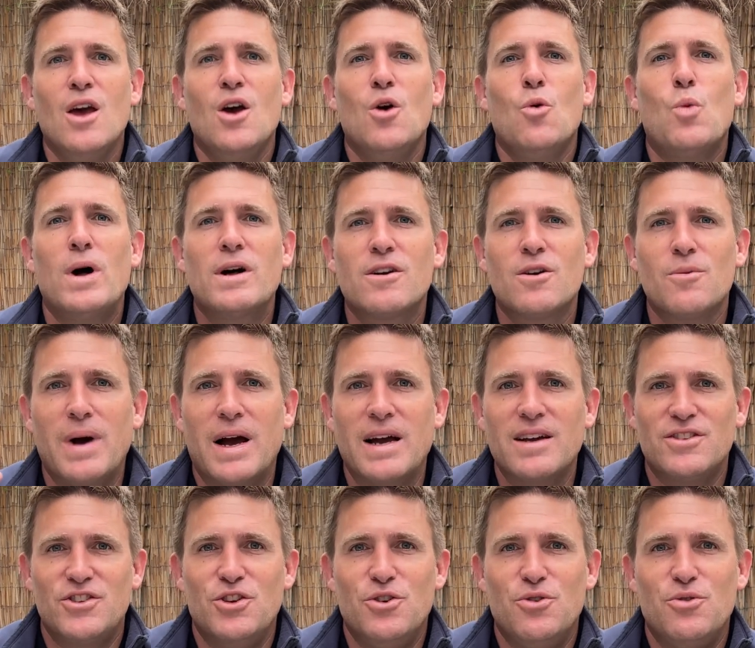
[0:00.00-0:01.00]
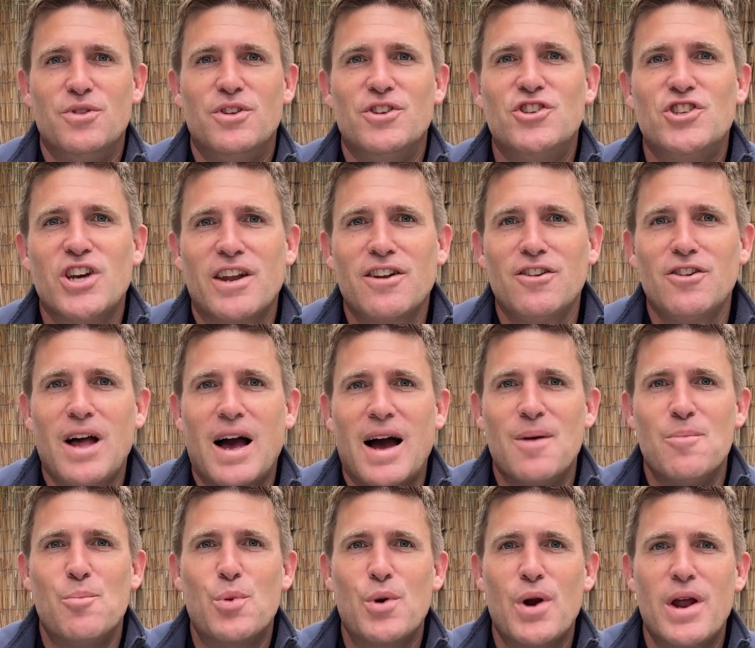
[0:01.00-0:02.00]
Welcome back to the channel.
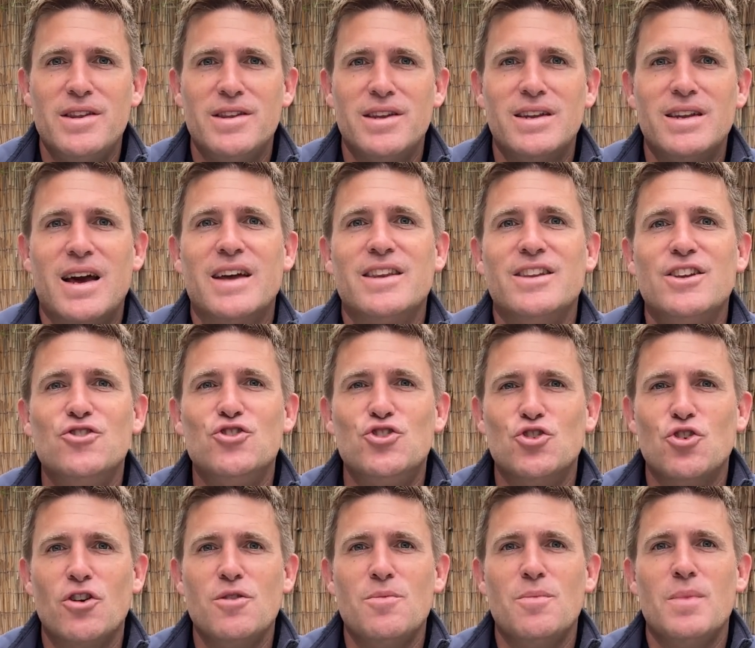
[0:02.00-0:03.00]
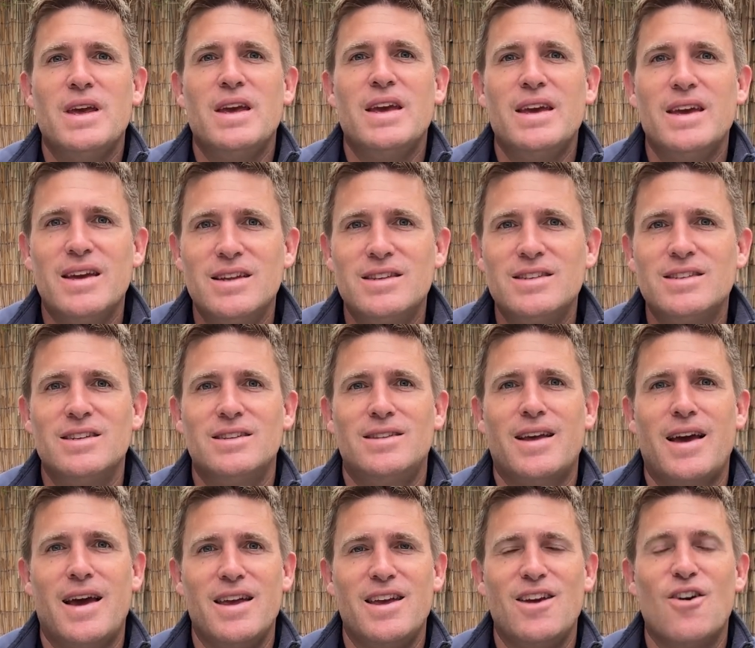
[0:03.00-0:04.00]
I'm Brendan and you join me here
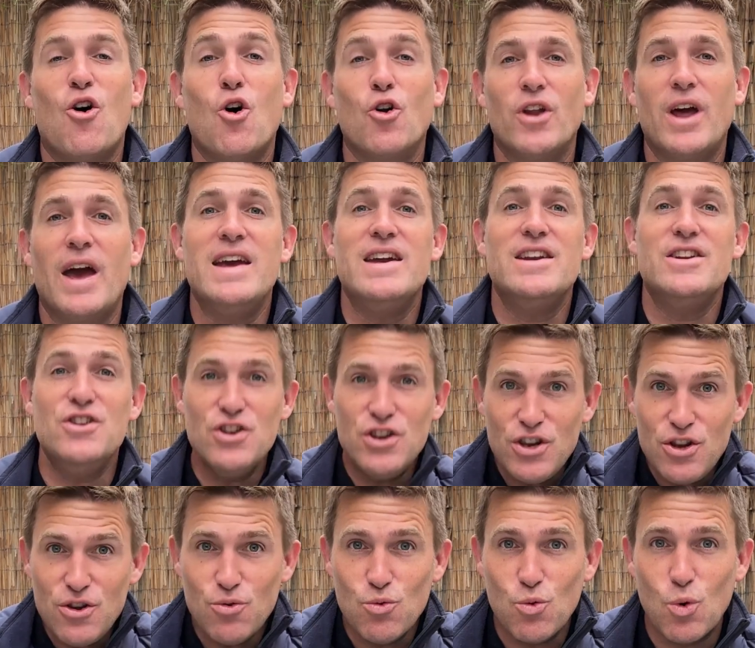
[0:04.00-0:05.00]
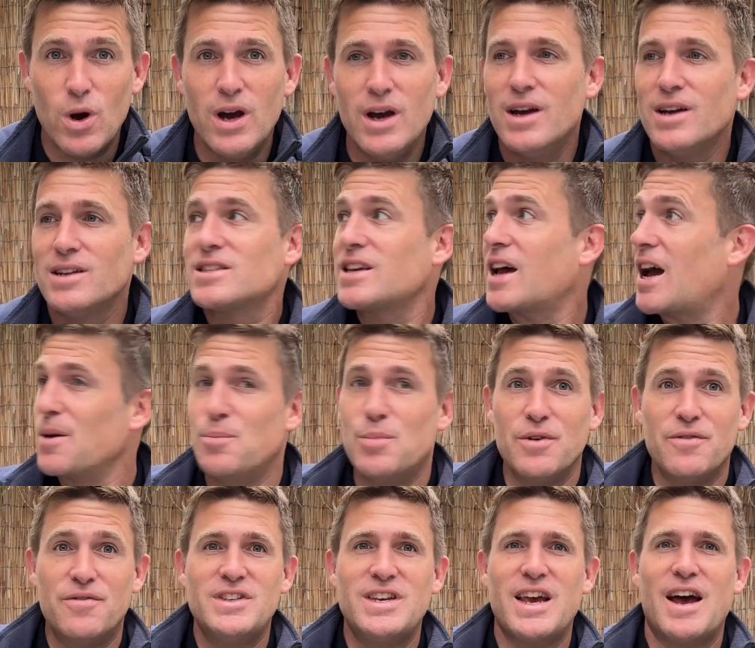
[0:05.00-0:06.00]
today on a new type
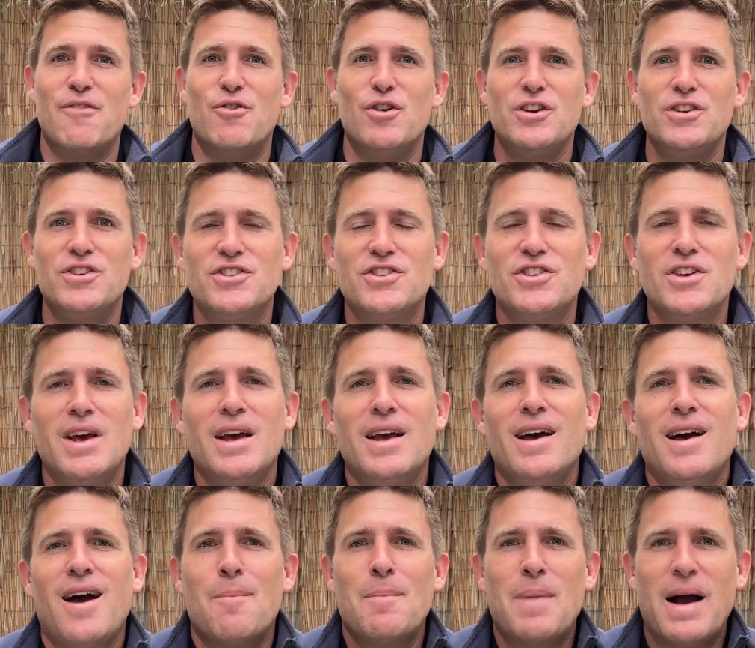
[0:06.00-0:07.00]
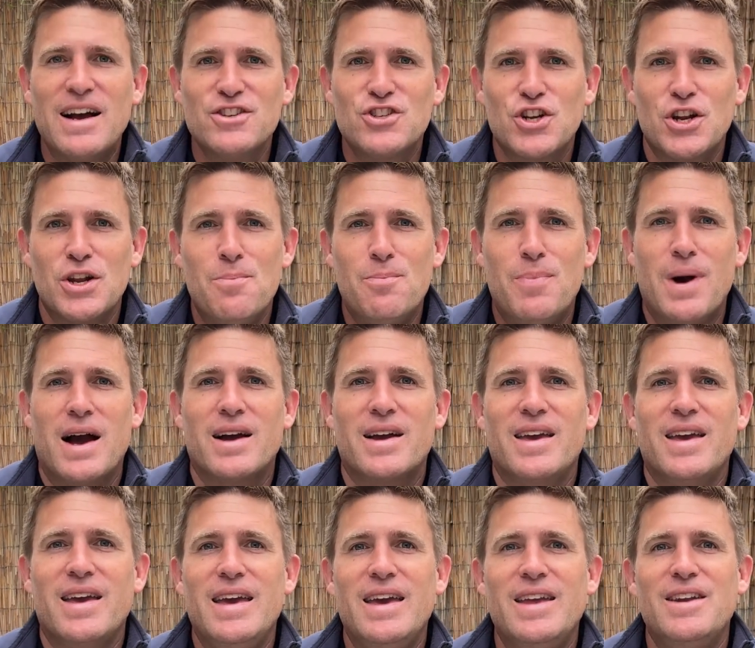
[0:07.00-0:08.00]
of terrace. I'm actually back
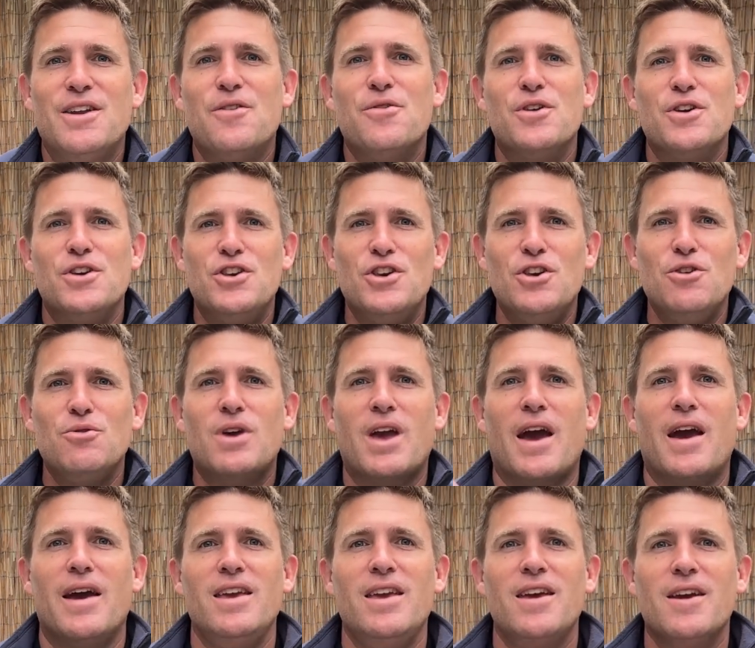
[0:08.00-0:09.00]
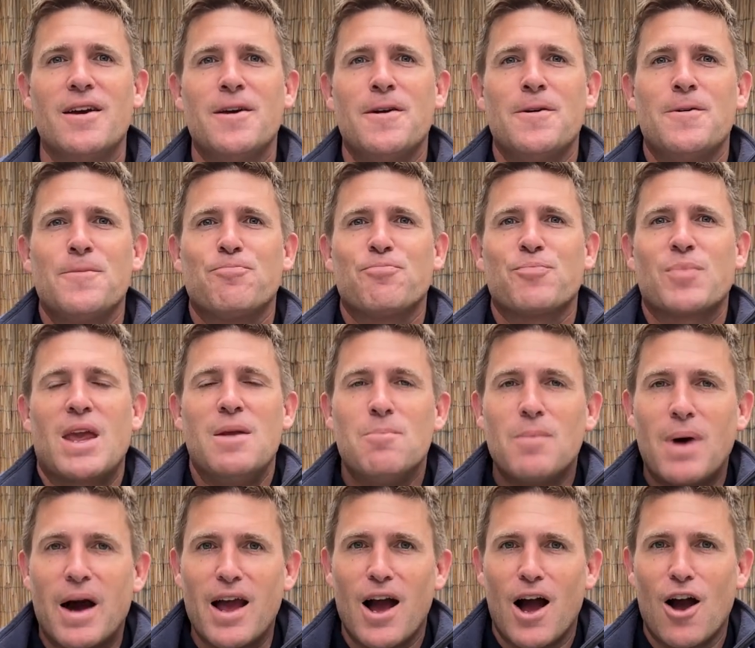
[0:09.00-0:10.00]
in the UK, in
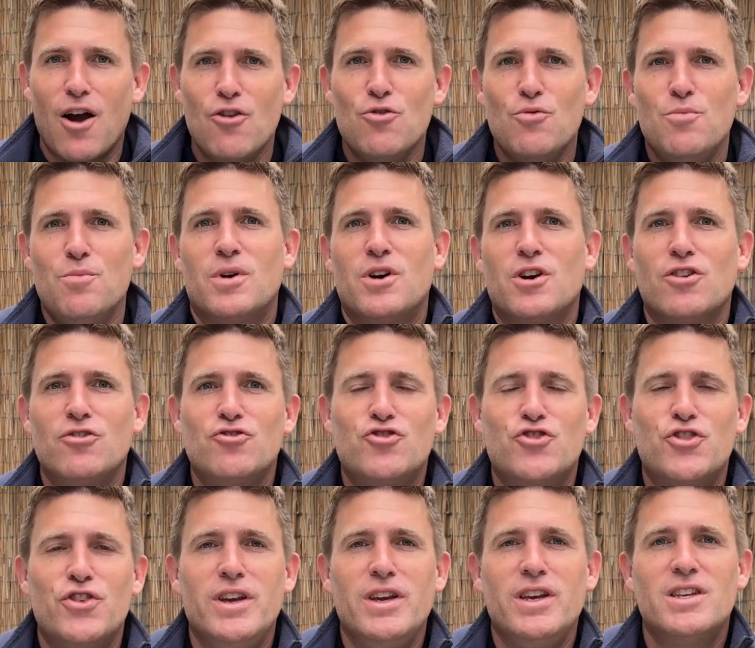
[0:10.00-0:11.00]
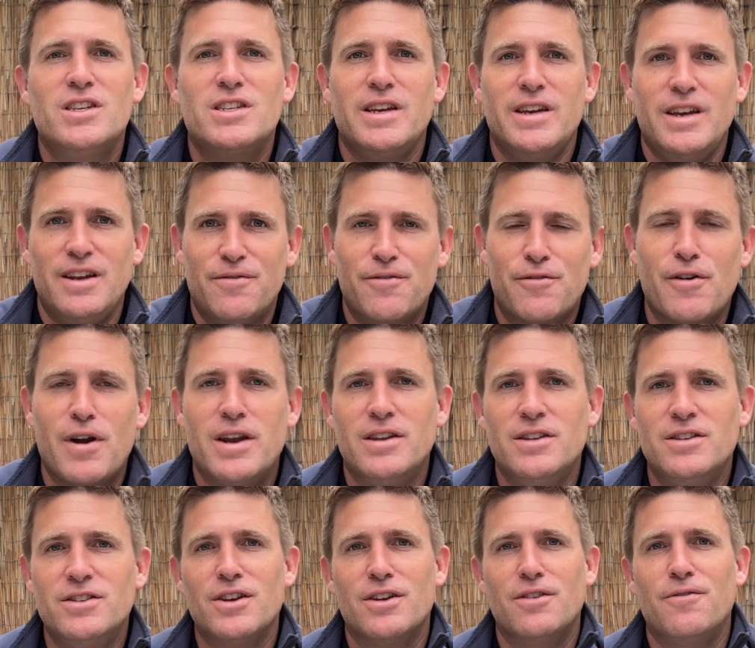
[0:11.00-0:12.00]
my home country, seeing
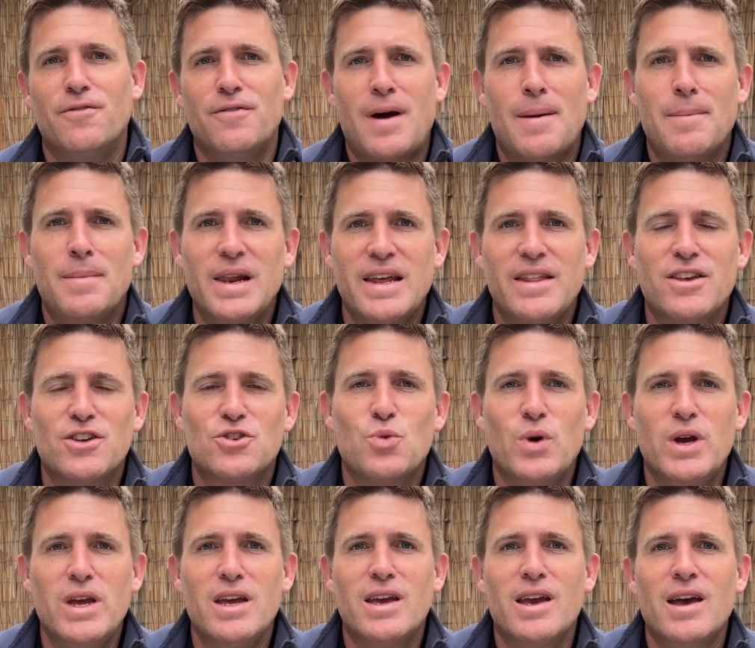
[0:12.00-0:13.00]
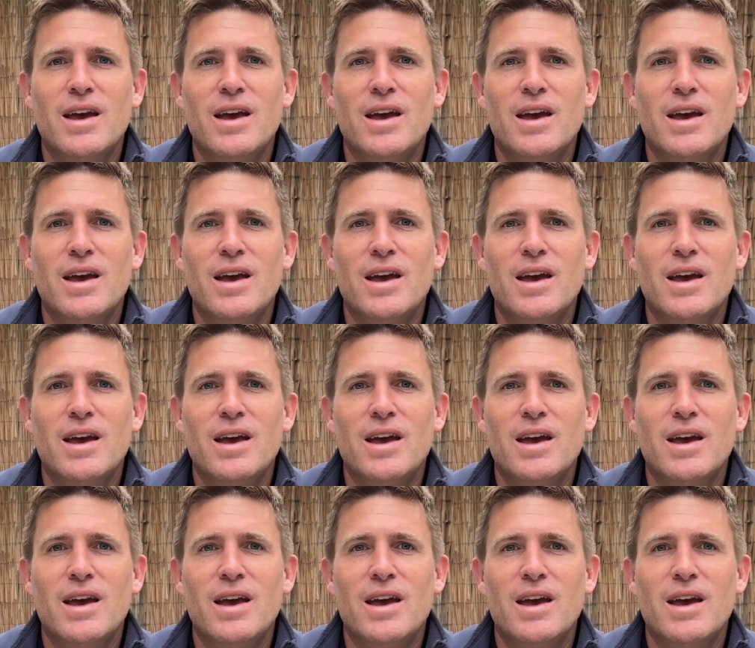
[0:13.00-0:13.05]
friends and family this week.